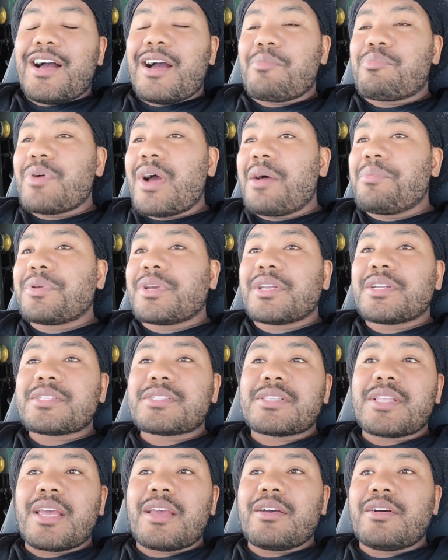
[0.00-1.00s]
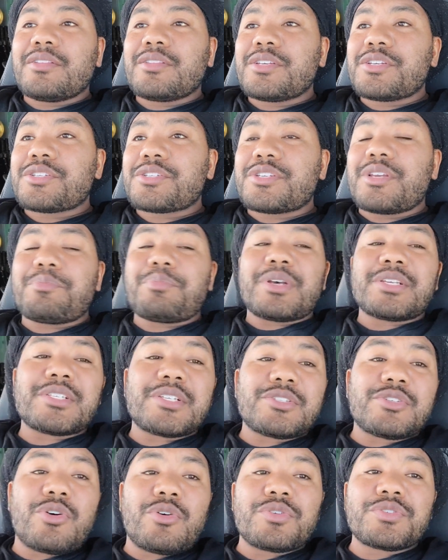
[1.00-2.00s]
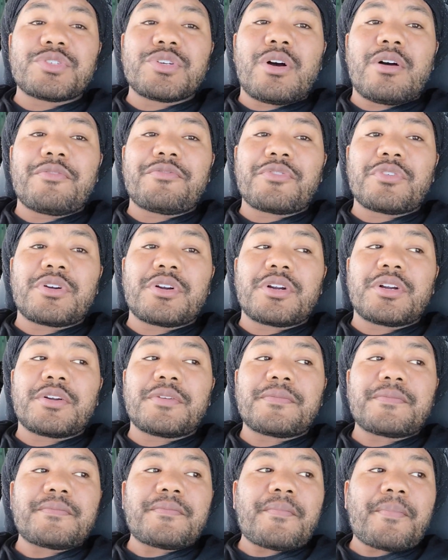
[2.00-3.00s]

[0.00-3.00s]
I'm probably gonna stay on this ship, as I told y'all, for